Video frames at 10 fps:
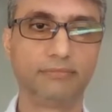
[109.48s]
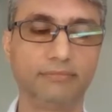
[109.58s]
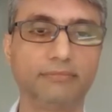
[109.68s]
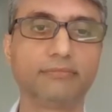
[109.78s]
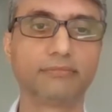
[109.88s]

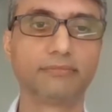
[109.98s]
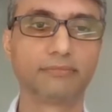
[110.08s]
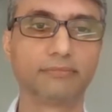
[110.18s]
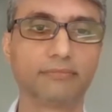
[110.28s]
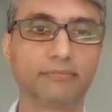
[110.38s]

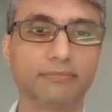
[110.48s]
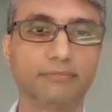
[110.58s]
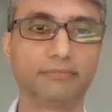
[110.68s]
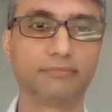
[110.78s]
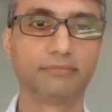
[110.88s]

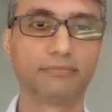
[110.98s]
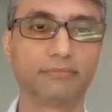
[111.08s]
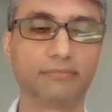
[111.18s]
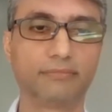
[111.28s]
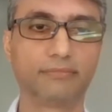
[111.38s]

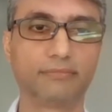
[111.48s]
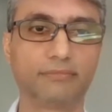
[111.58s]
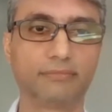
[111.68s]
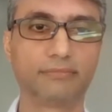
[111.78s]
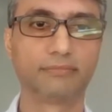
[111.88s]

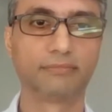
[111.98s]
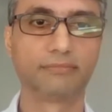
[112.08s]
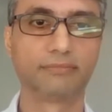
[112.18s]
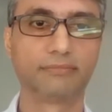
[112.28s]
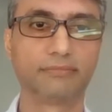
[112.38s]

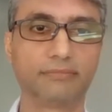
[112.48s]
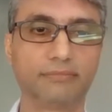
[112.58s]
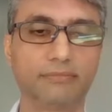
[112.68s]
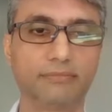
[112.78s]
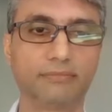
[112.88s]

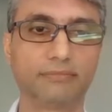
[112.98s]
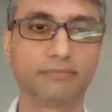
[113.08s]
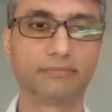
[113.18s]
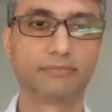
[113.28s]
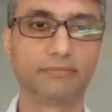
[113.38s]

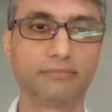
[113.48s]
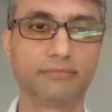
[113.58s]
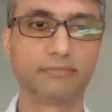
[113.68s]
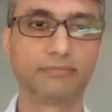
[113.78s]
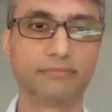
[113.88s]

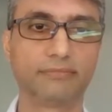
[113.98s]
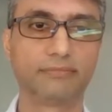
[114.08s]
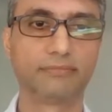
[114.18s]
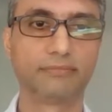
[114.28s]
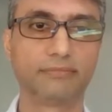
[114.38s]

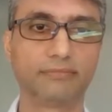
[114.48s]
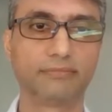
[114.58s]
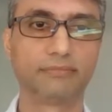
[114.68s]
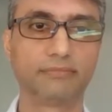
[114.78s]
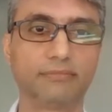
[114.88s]

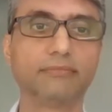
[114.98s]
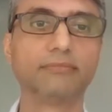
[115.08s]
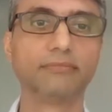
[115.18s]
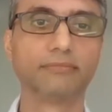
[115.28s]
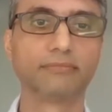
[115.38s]

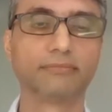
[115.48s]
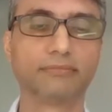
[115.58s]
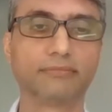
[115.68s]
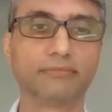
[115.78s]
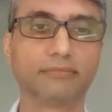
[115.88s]

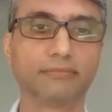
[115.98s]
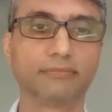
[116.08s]
(silent)